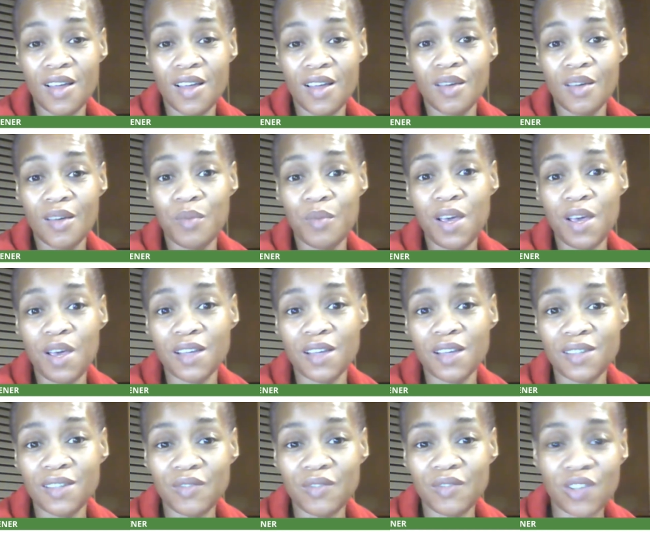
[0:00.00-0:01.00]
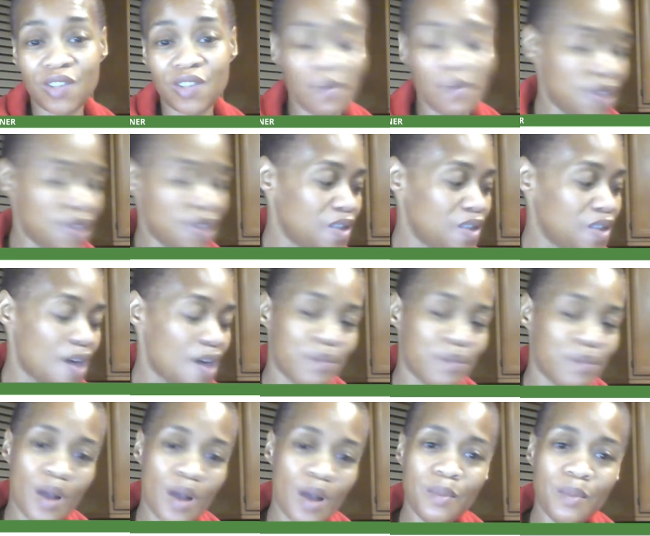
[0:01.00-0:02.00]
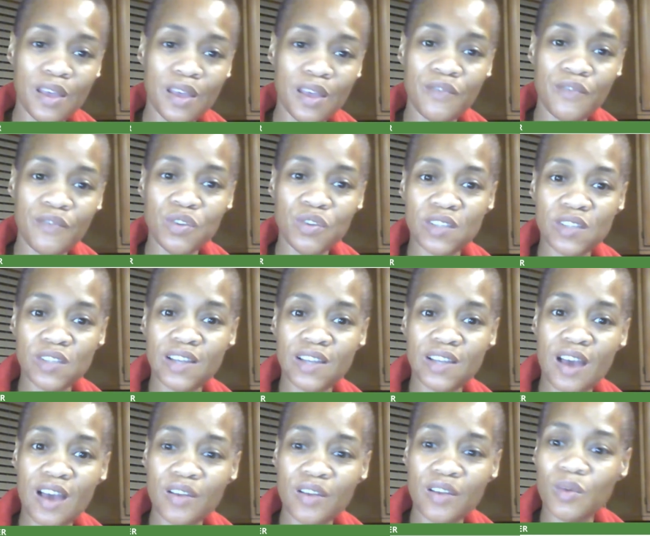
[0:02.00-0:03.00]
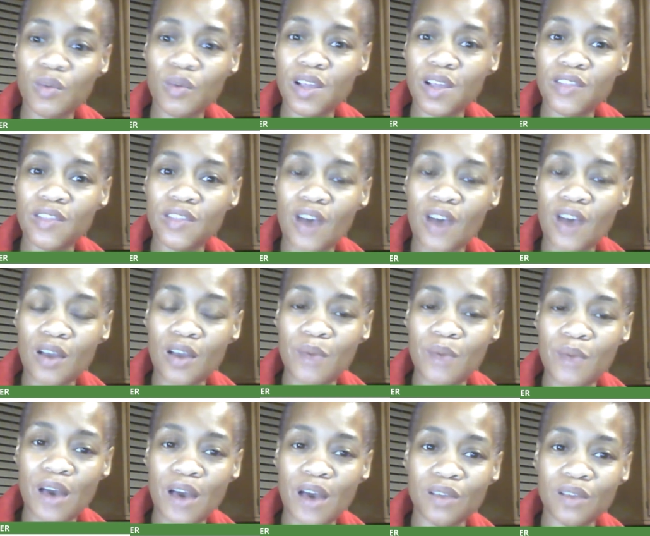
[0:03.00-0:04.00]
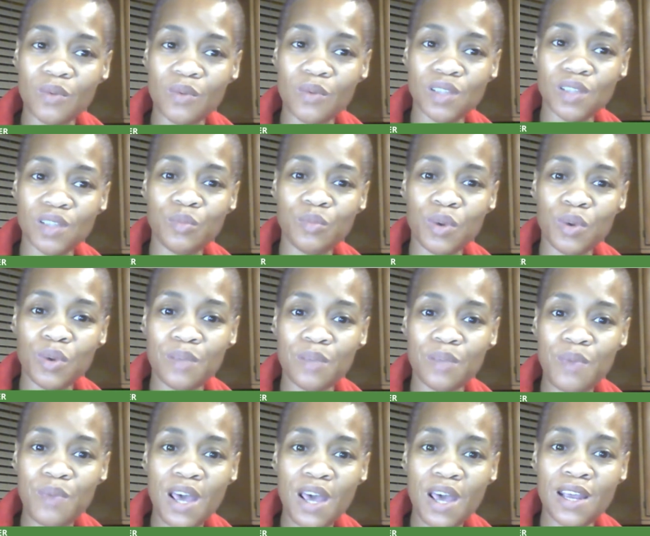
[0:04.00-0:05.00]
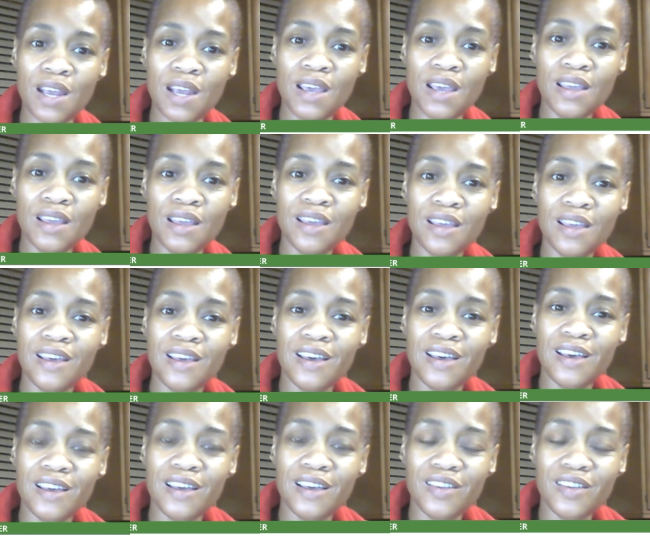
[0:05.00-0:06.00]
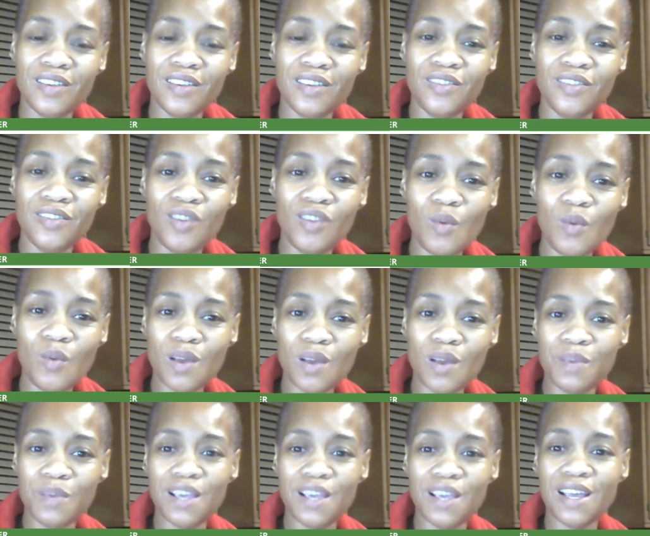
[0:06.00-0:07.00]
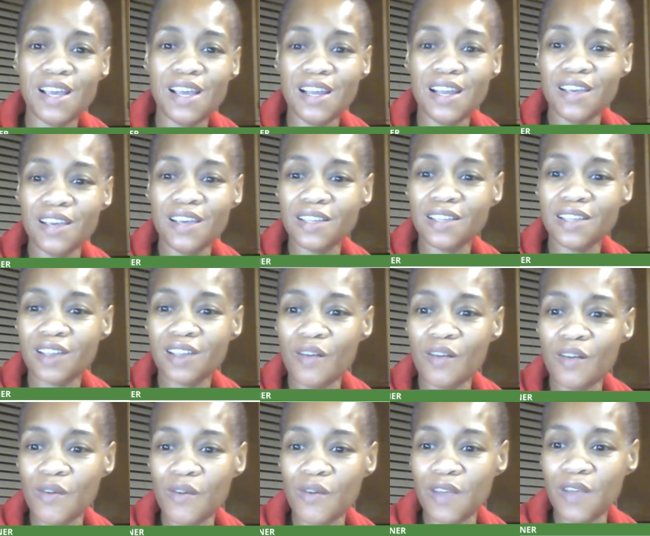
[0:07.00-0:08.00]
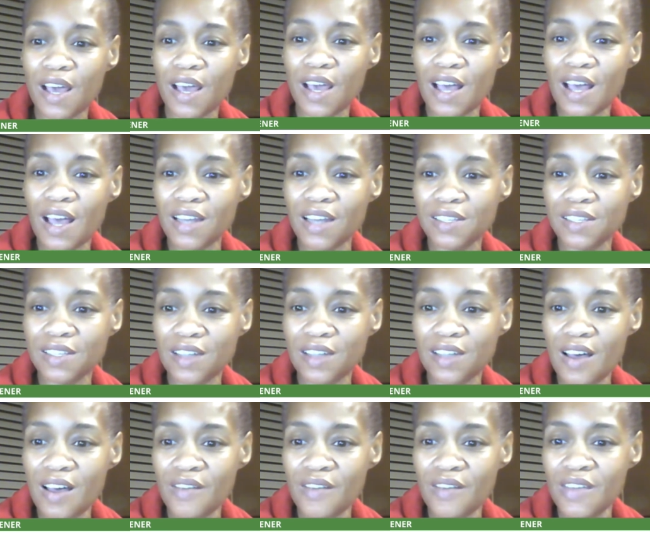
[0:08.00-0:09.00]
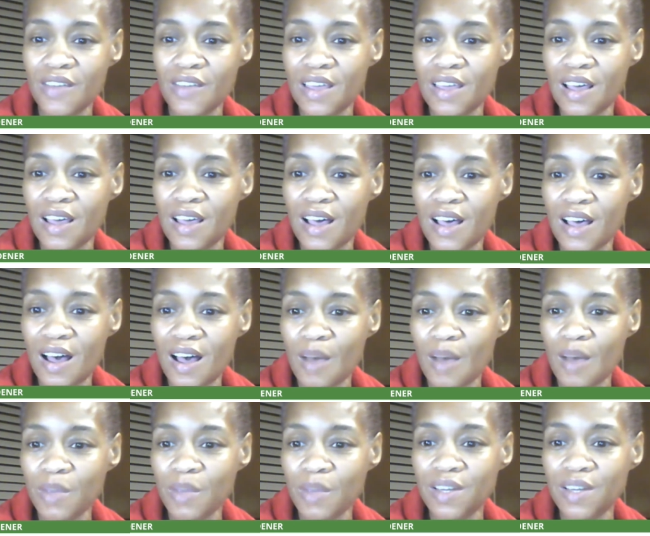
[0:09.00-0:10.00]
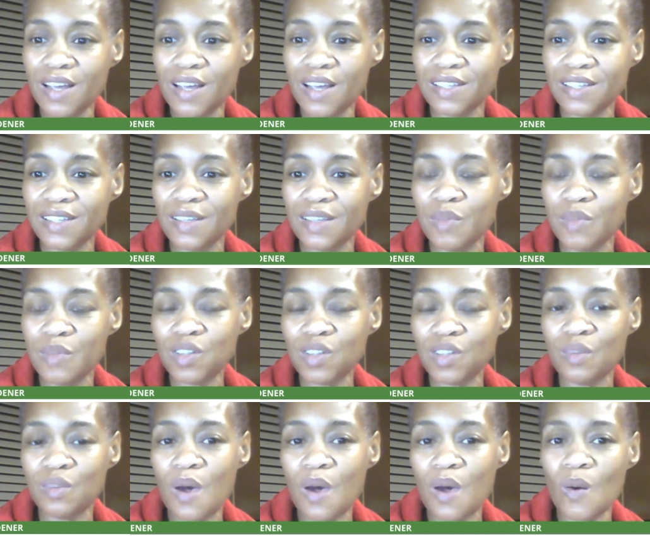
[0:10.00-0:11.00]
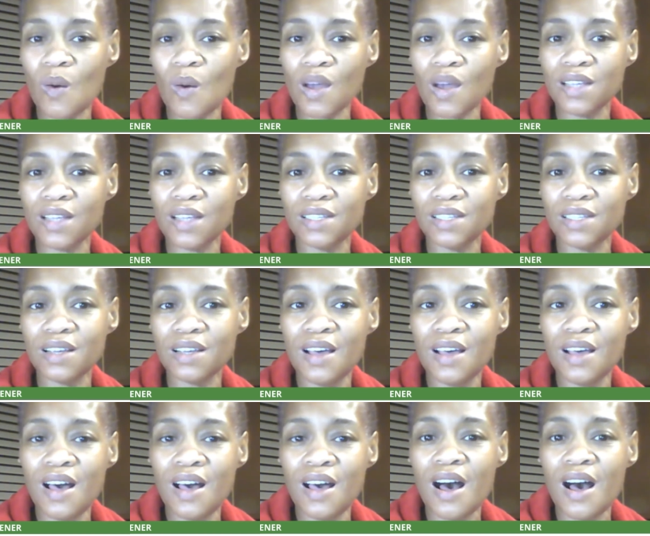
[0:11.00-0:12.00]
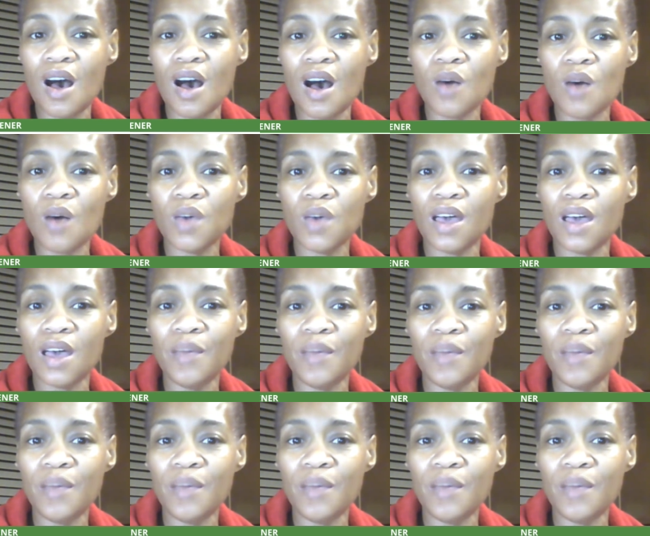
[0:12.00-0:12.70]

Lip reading: because of something that probably, if you sit down and really thought about it, was pretty petty, you don't want to be killing yourself over that kind of stuff. It does something to my organs. Okay,